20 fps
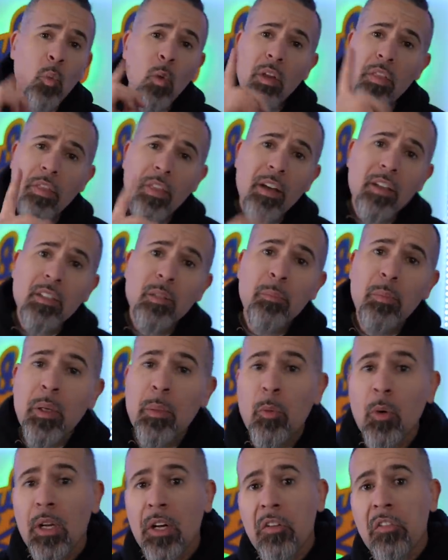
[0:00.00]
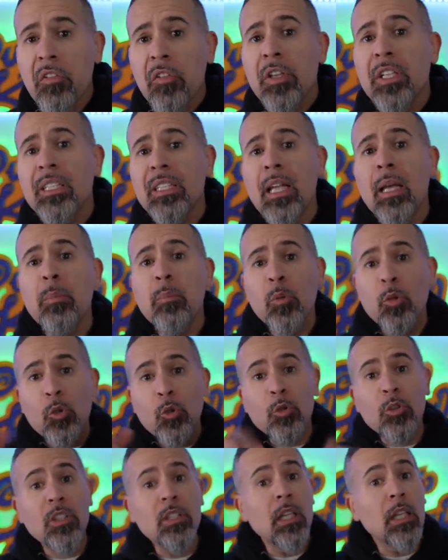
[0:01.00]
1,000 people get a free sample
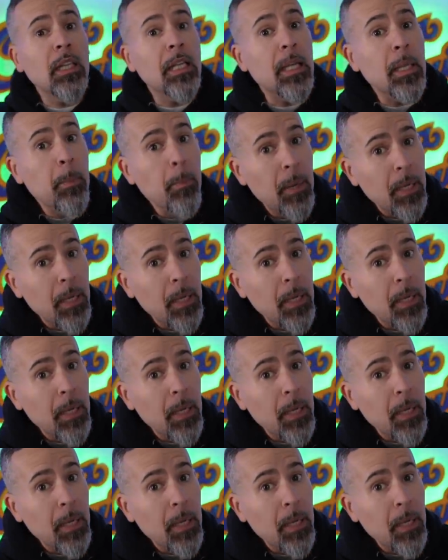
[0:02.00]
using the link